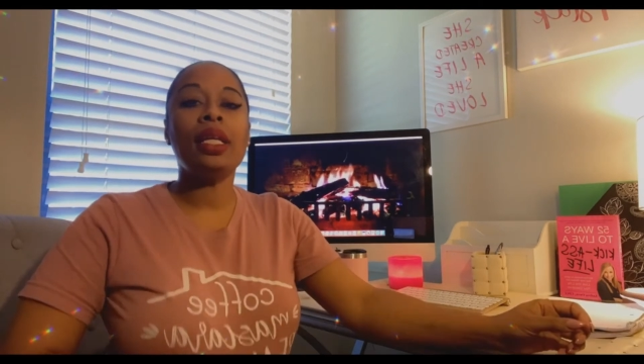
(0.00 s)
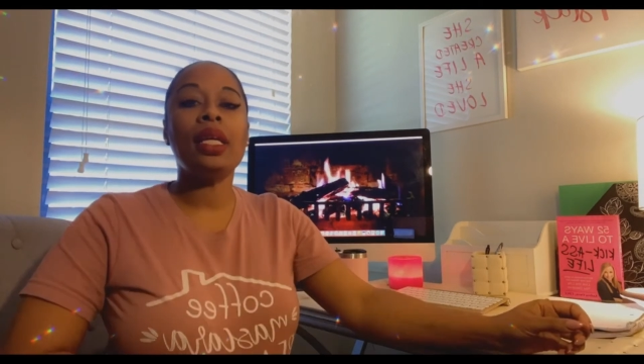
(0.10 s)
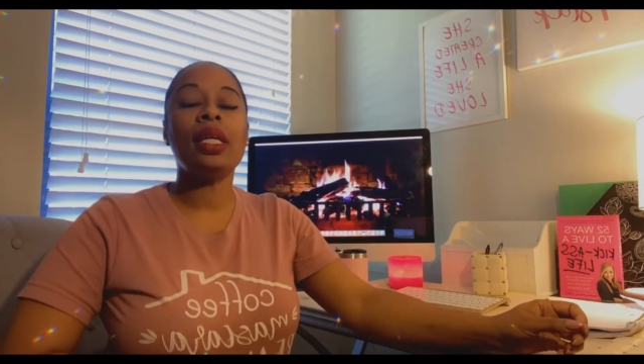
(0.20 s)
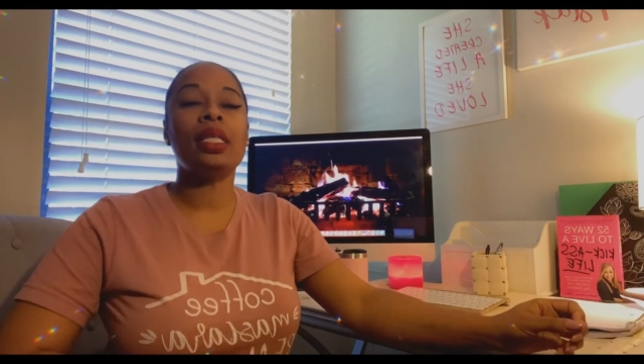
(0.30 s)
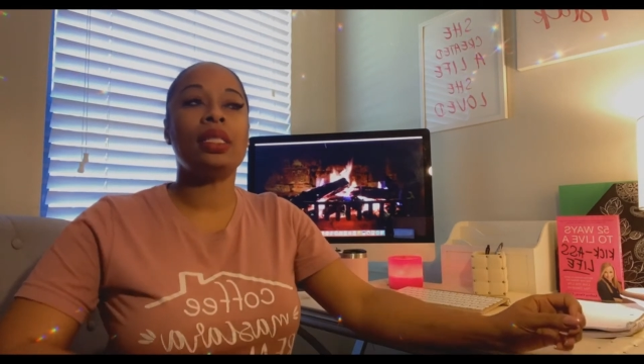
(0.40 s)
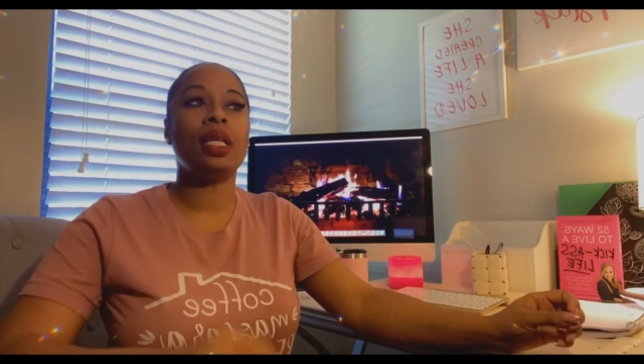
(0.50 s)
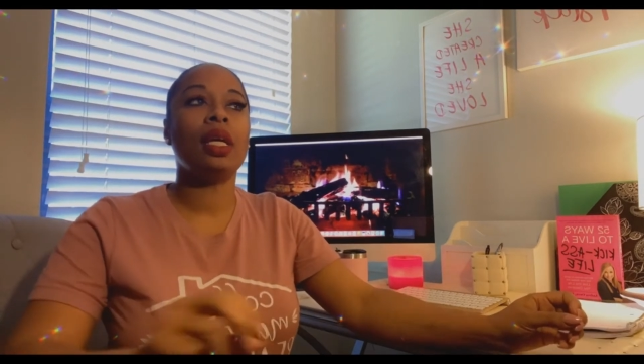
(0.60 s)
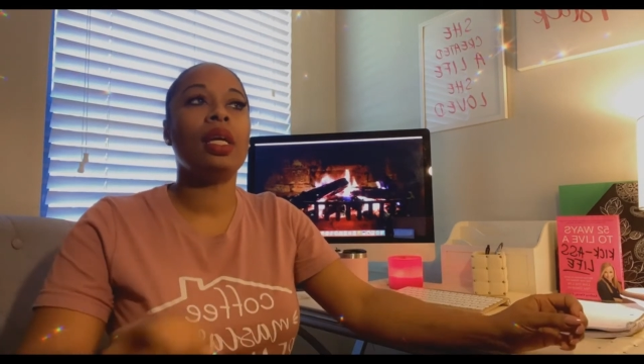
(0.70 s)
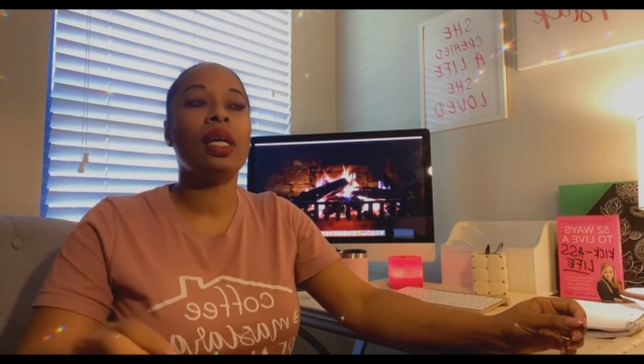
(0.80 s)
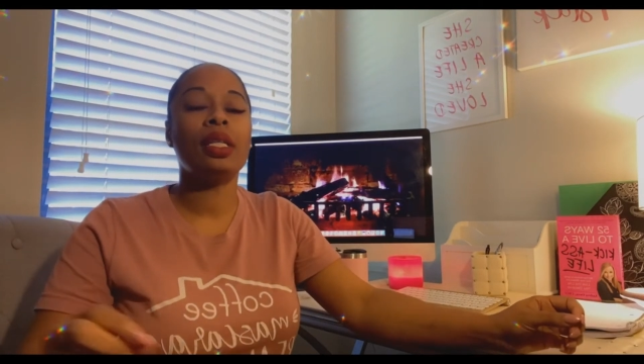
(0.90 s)
It is
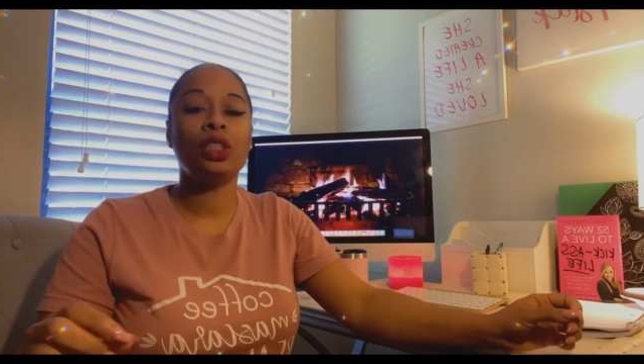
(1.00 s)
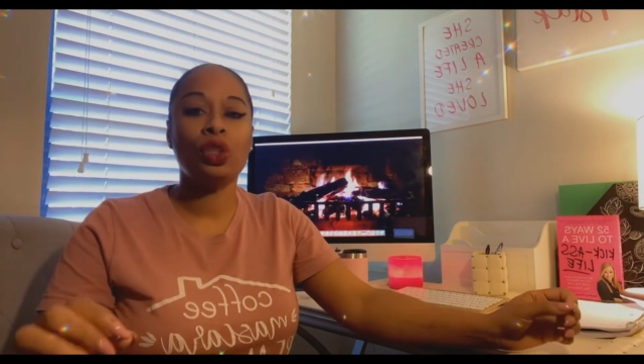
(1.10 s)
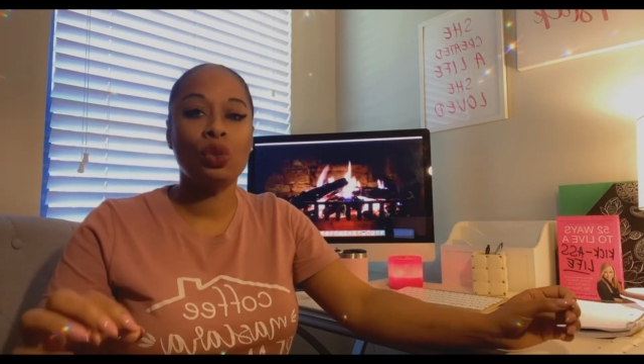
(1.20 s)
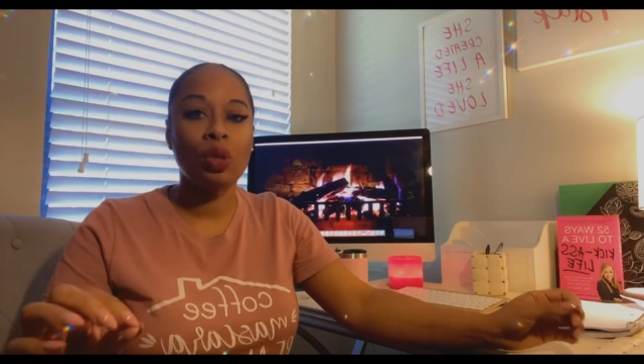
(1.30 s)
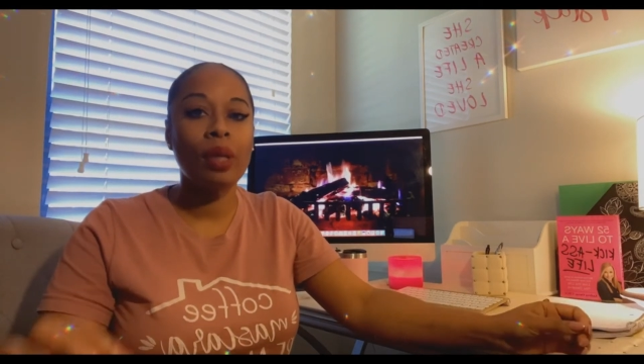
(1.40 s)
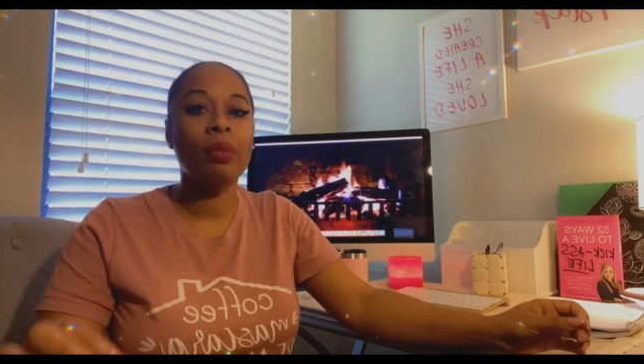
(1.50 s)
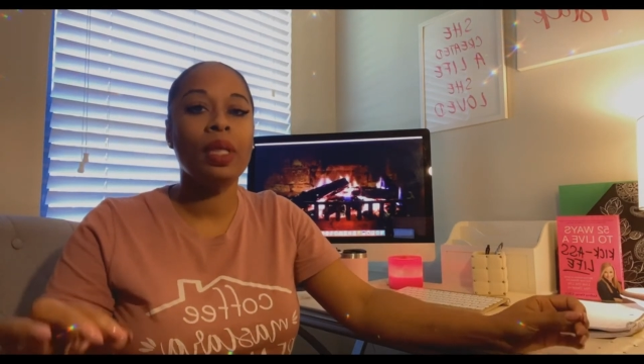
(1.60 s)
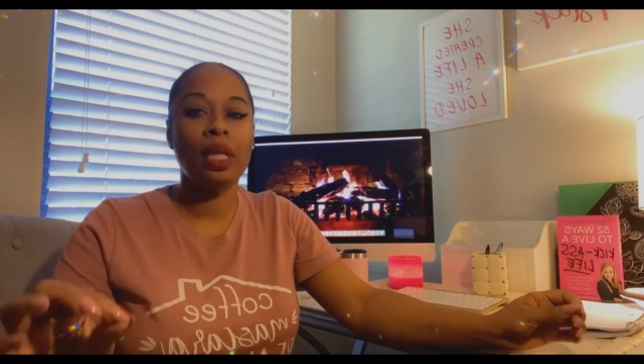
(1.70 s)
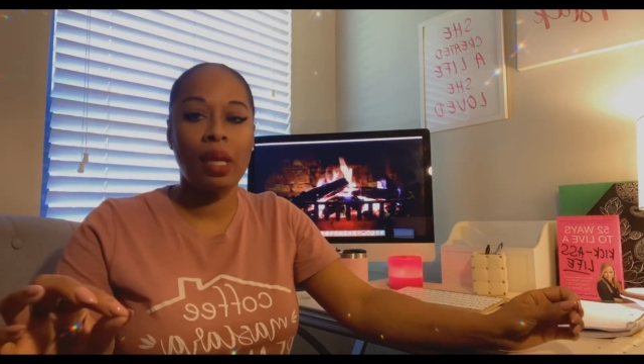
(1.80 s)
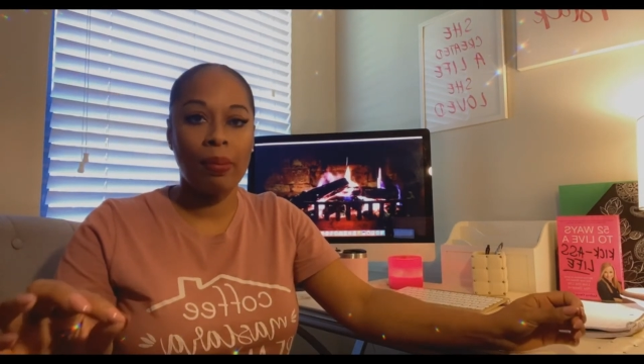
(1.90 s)

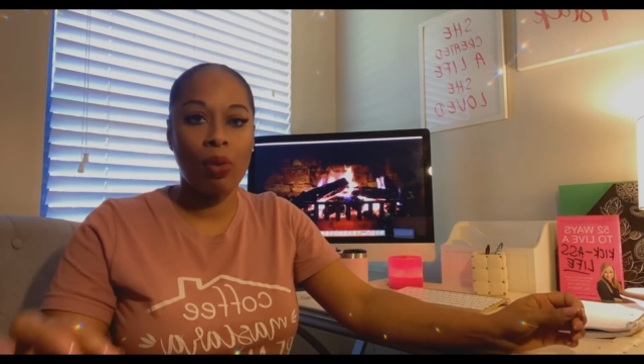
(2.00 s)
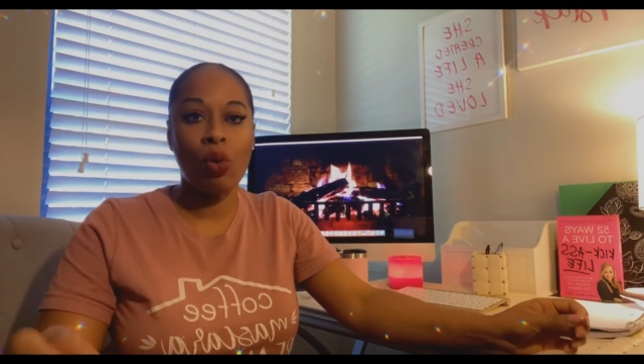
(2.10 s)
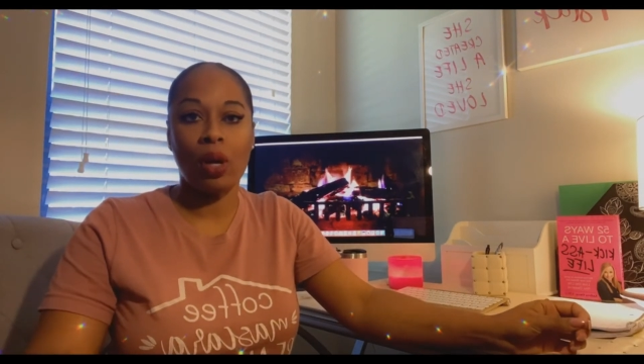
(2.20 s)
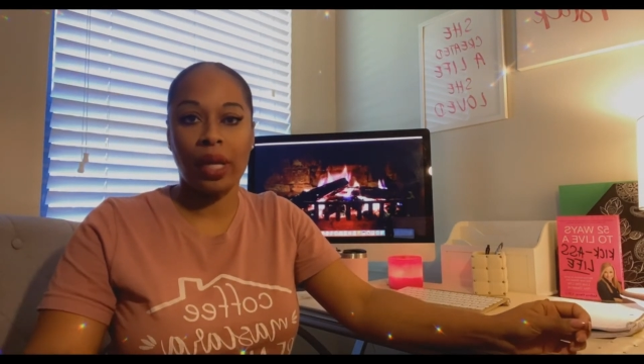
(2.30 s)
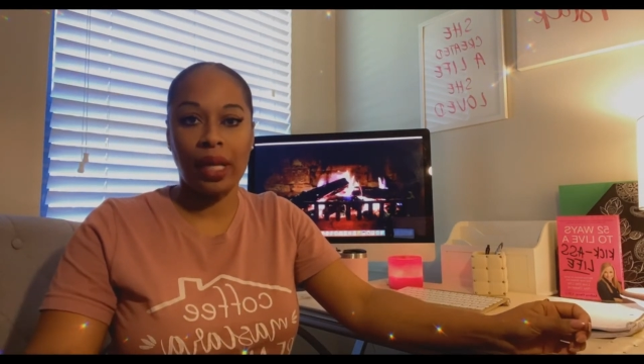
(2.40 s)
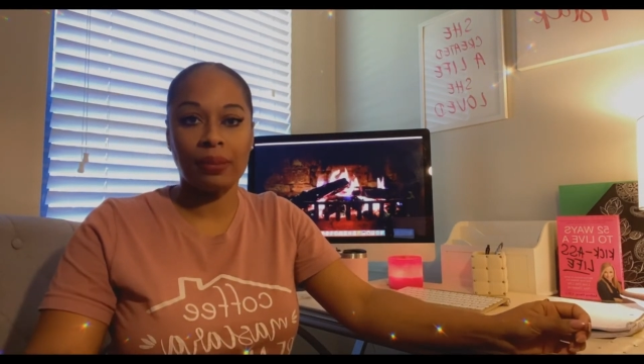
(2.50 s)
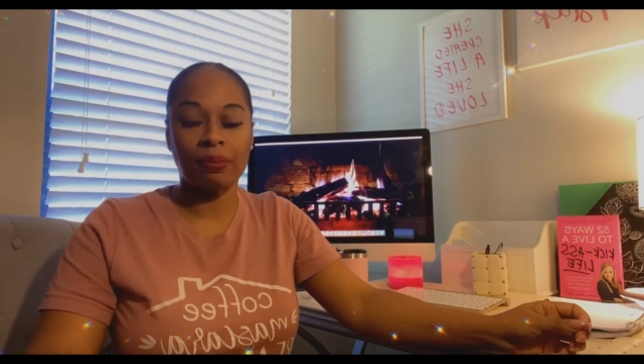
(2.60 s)
extremely important